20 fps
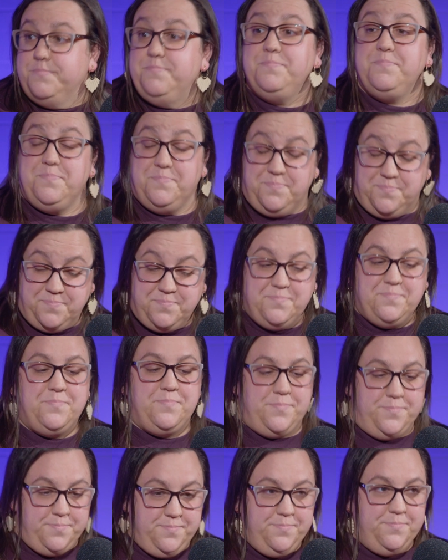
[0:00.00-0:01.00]

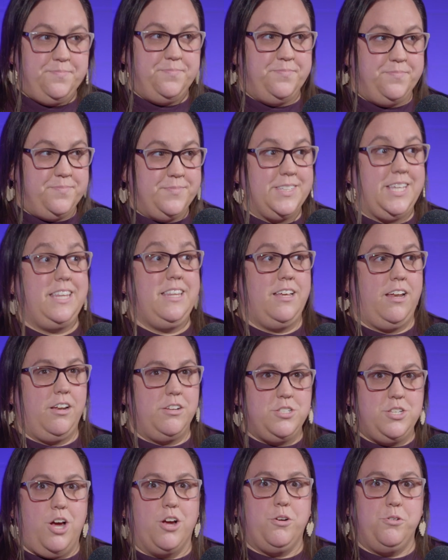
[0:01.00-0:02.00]
Mm-hmm. Mm-hmm. I, hate-
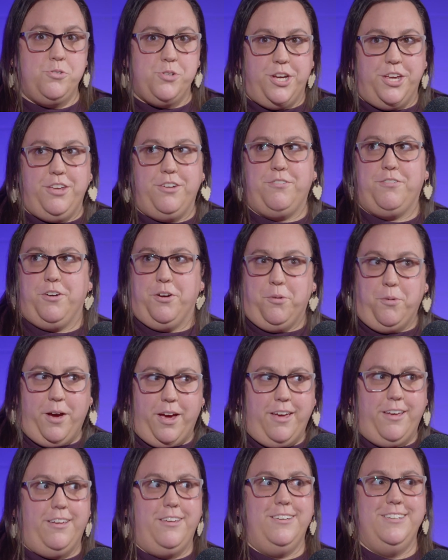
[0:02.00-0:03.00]
had taco trailer for a
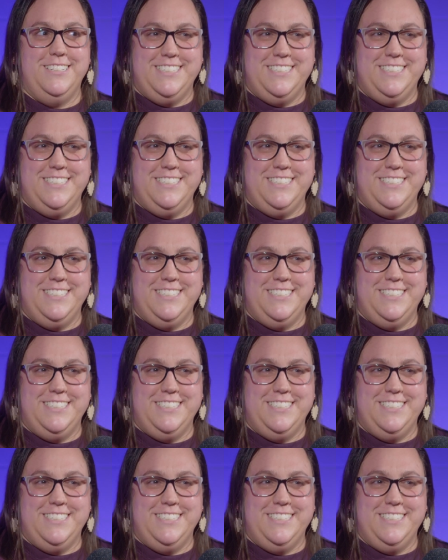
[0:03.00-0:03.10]
while.